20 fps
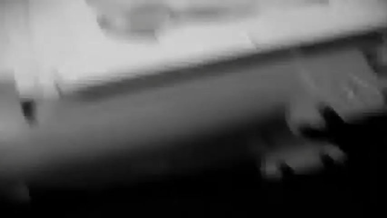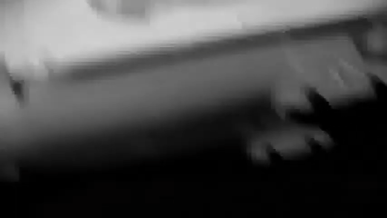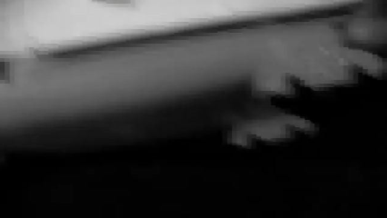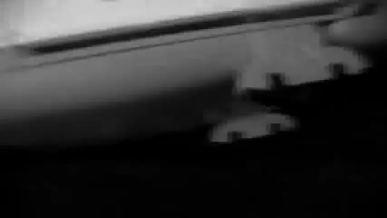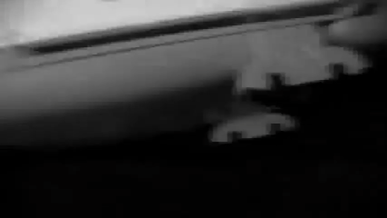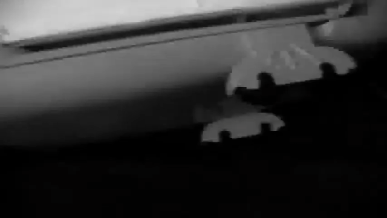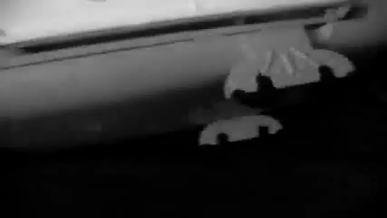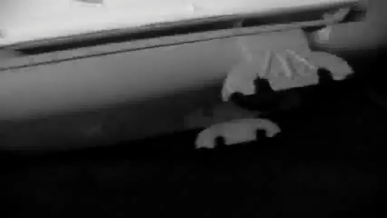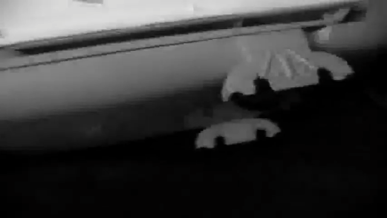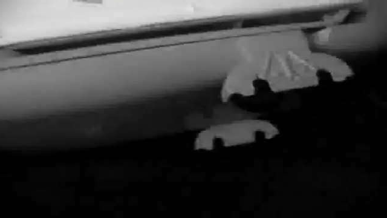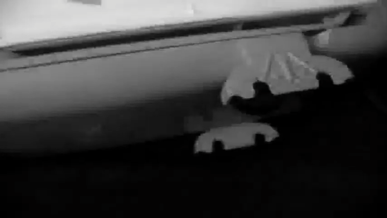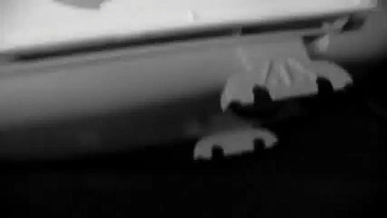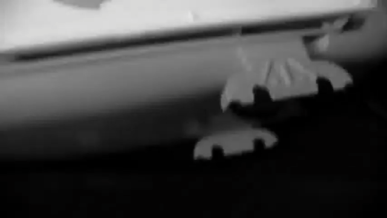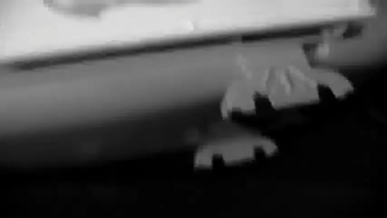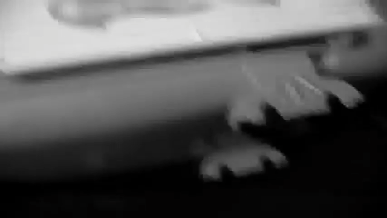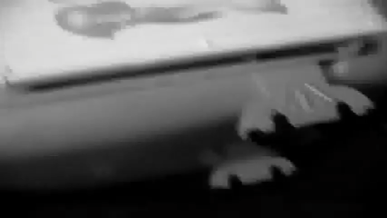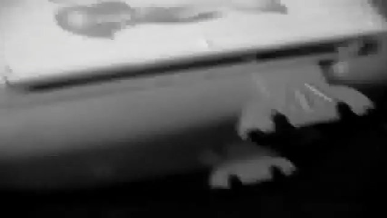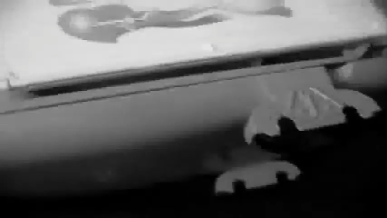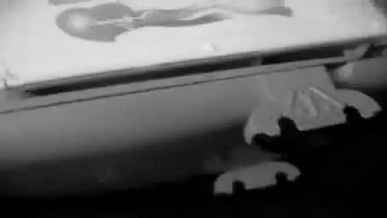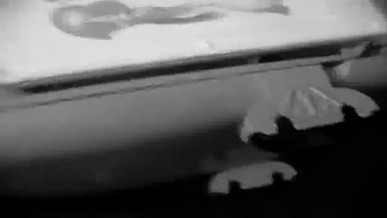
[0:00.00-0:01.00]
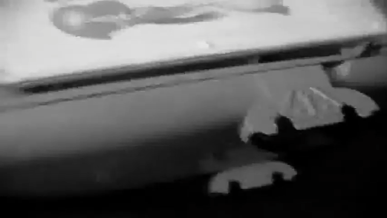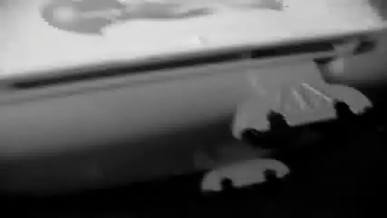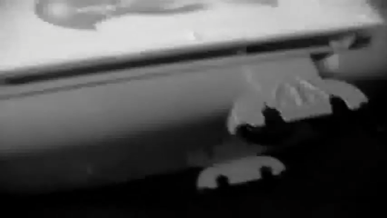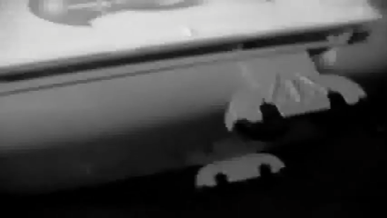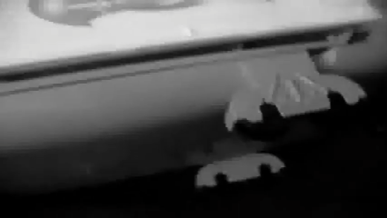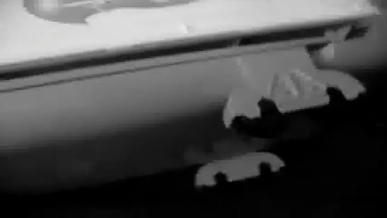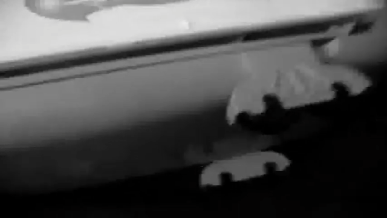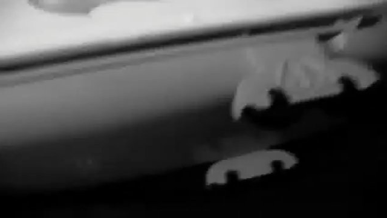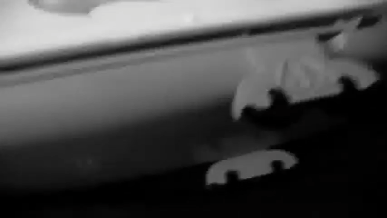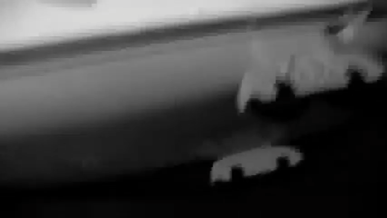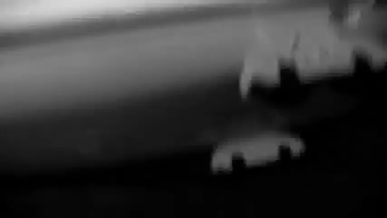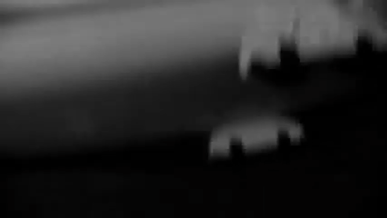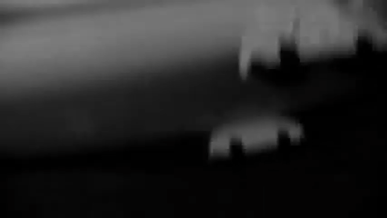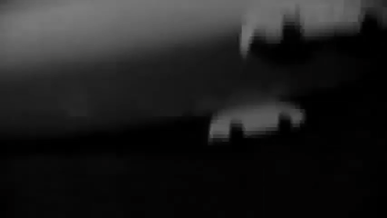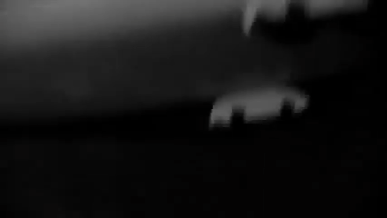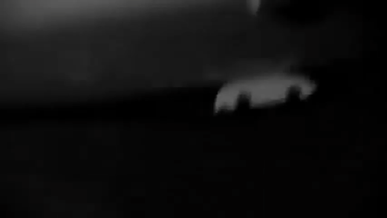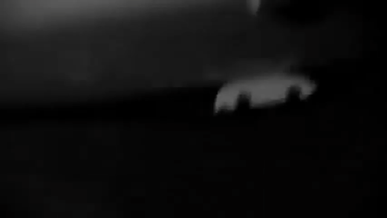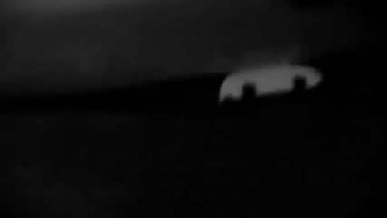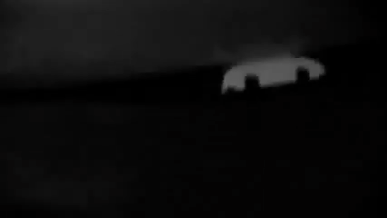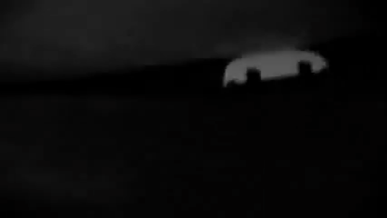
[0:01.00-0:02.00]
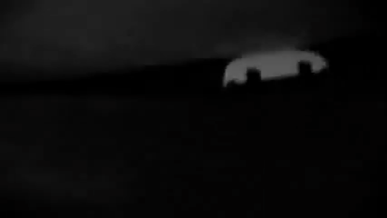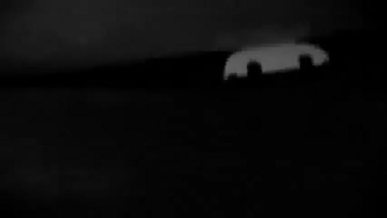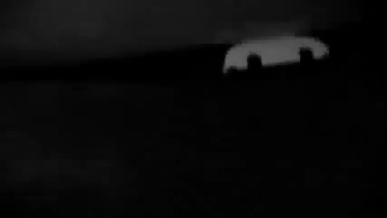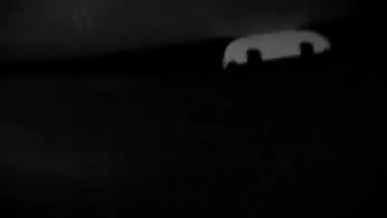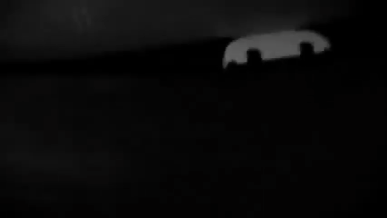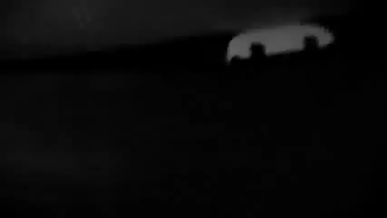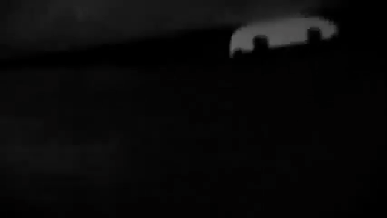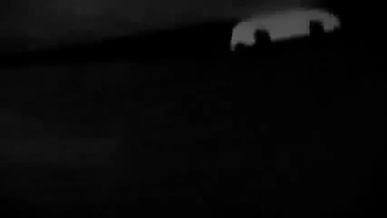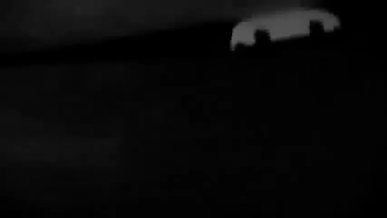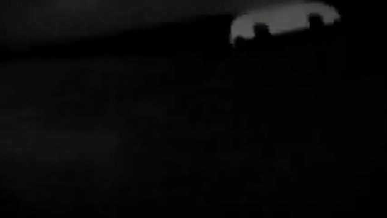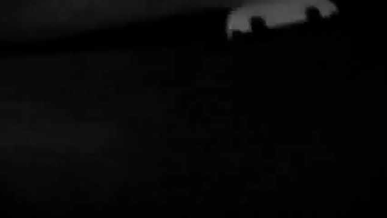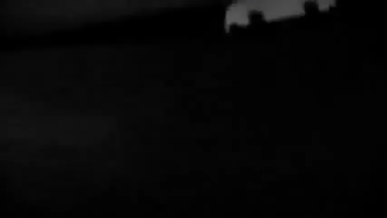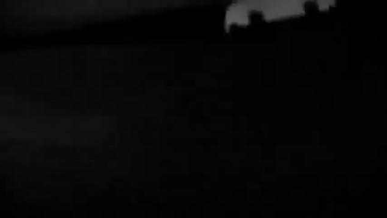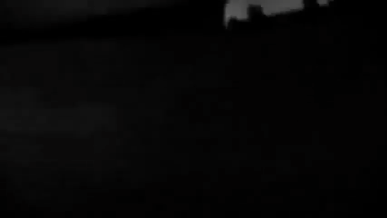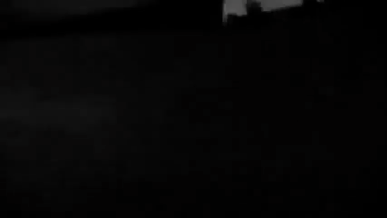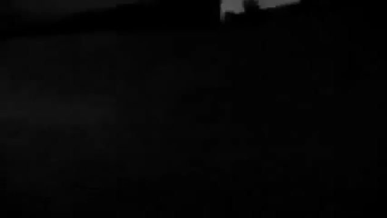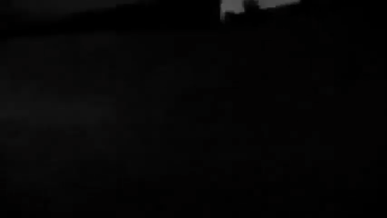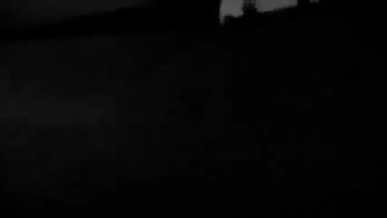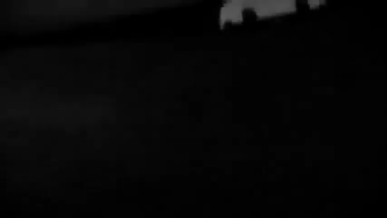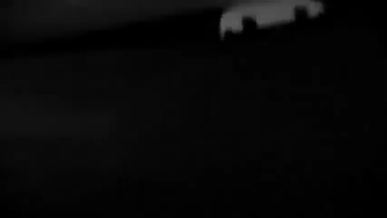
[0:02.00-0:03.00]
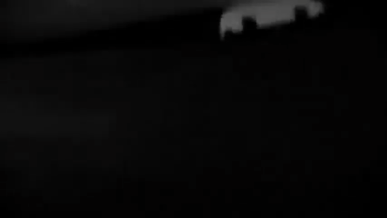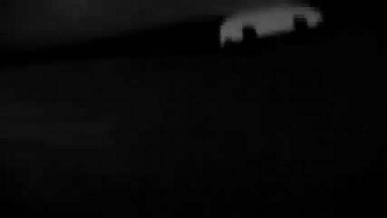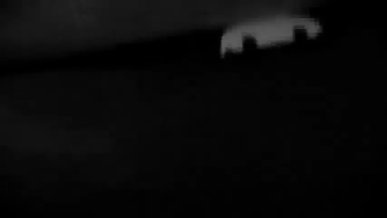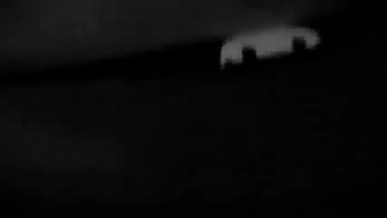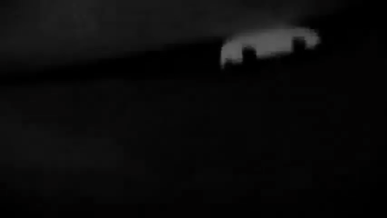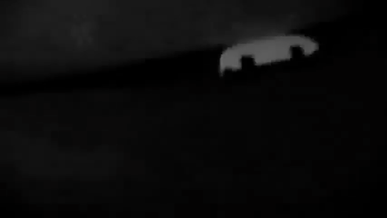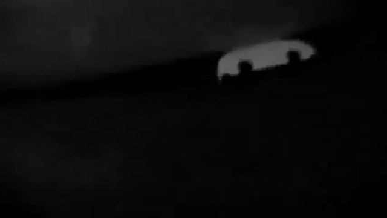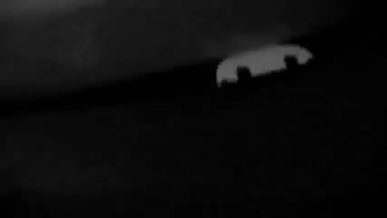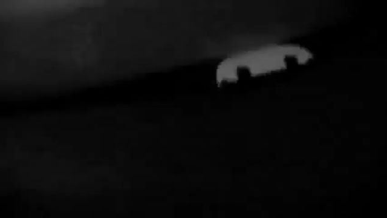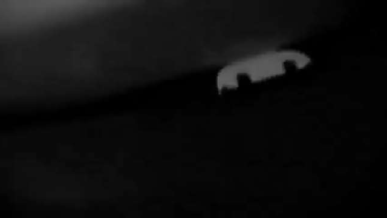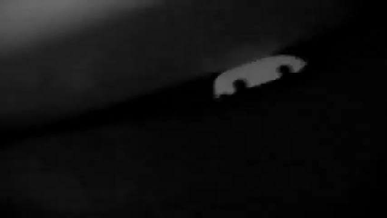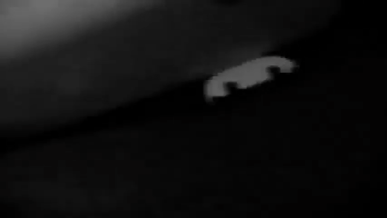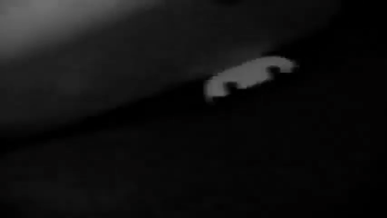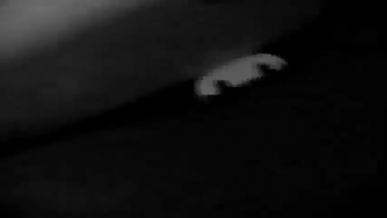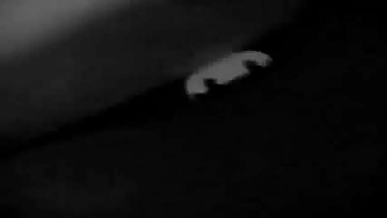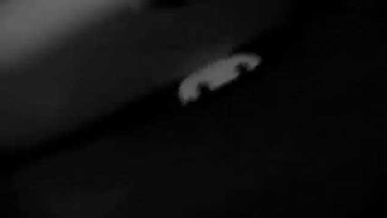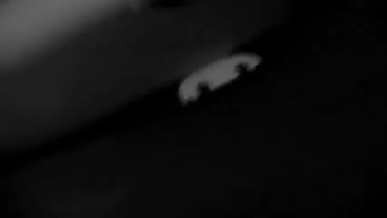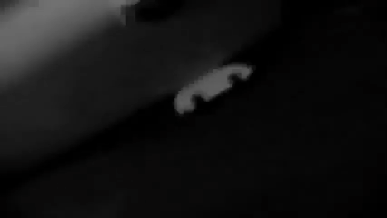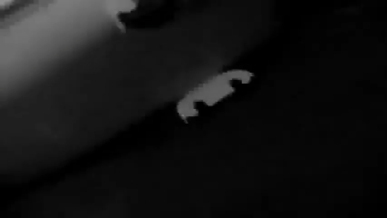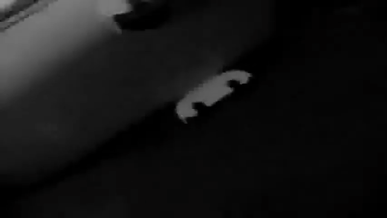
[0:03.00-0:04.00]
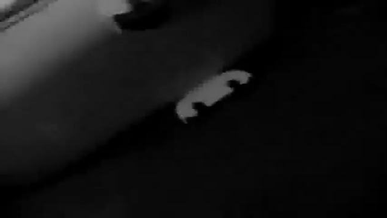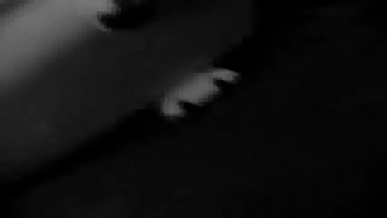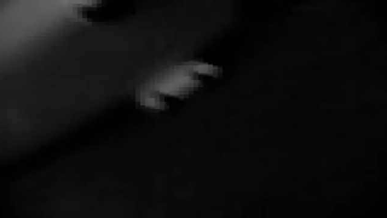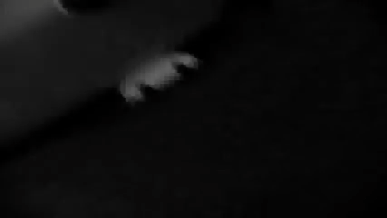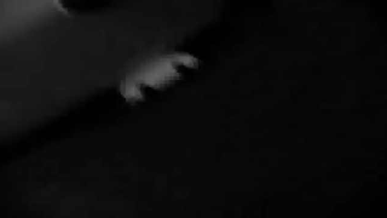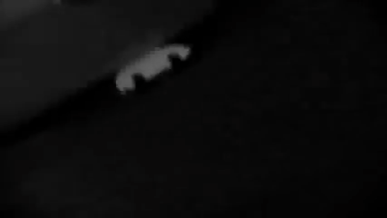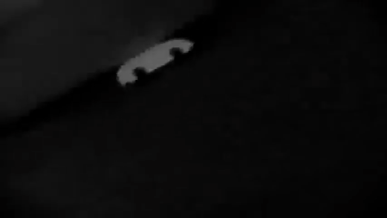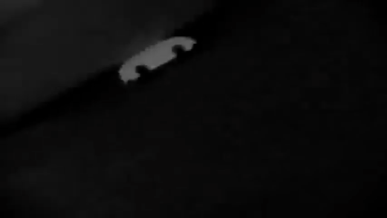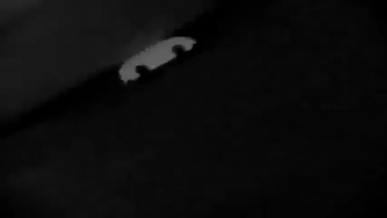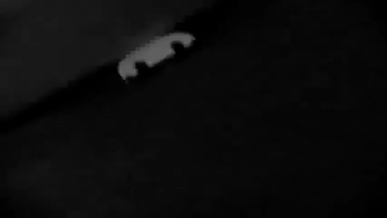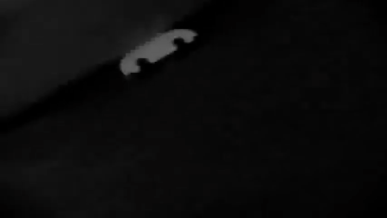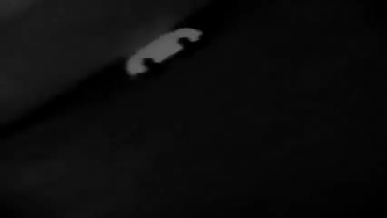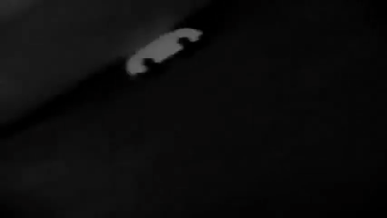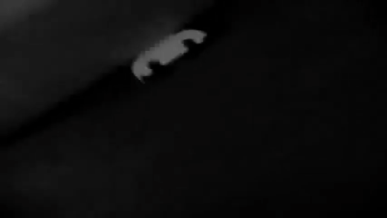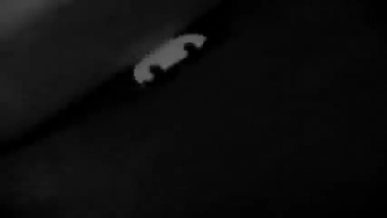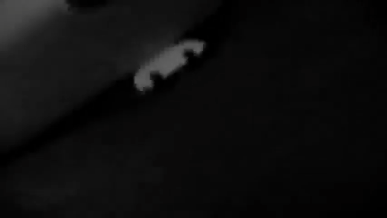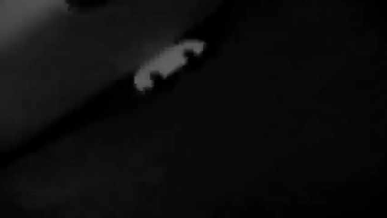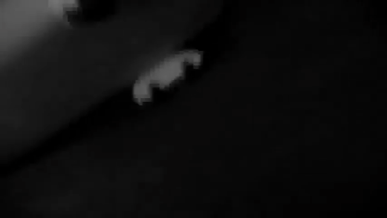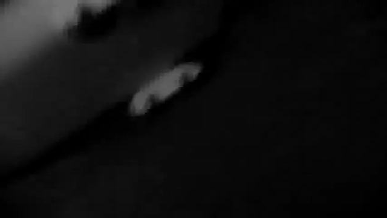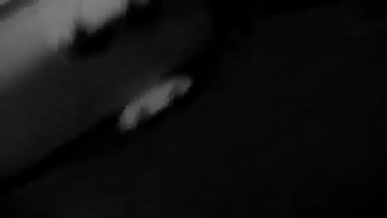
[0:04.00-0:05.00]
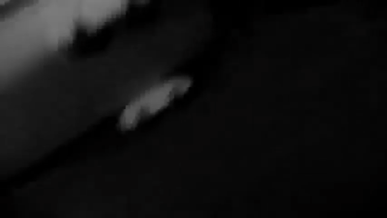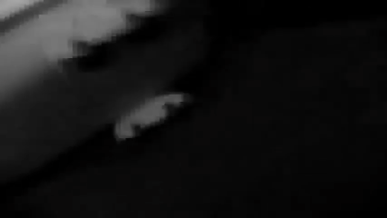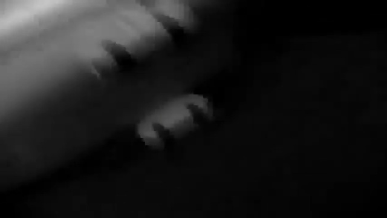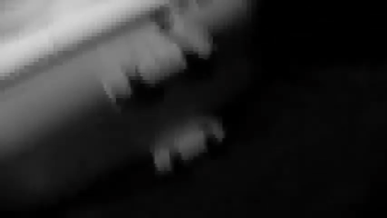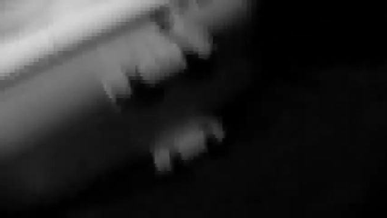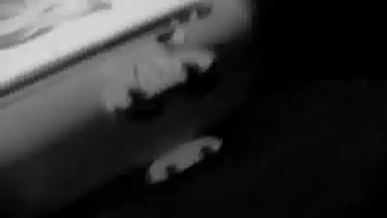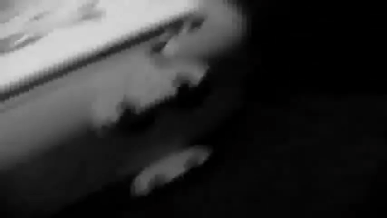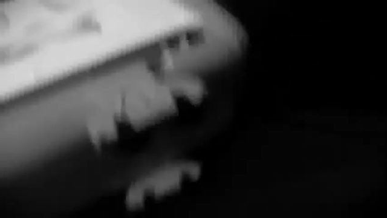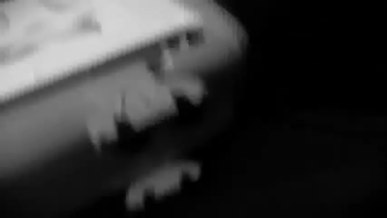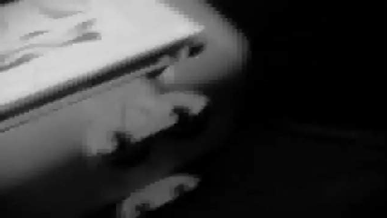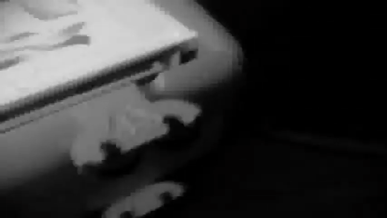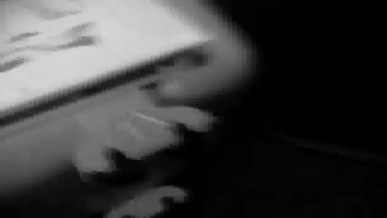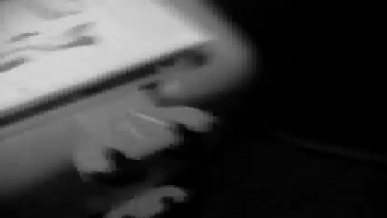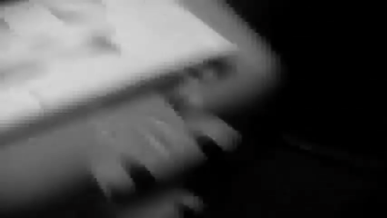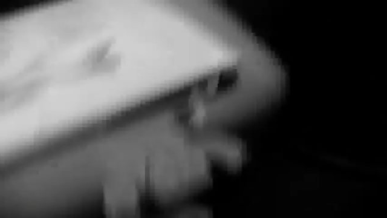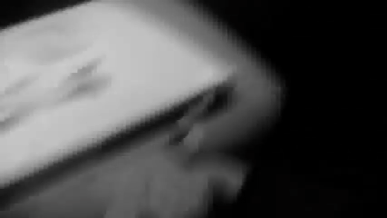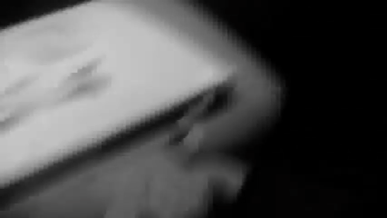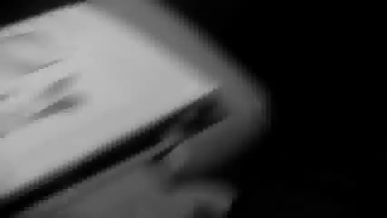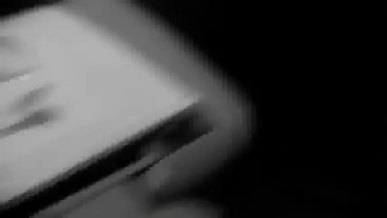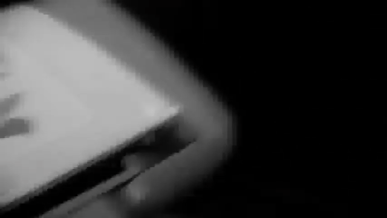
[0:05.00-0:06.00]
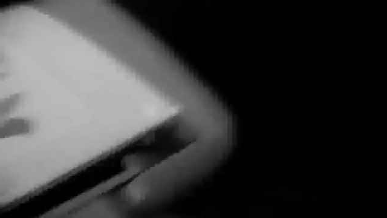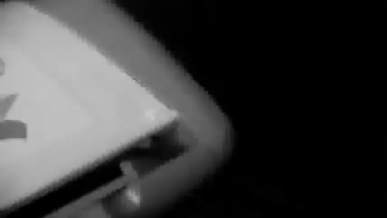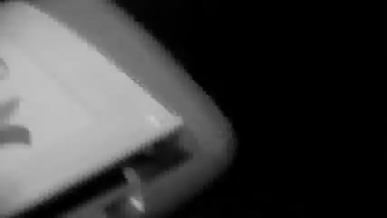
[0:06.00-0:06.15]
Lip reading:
[unreadable: no face in view]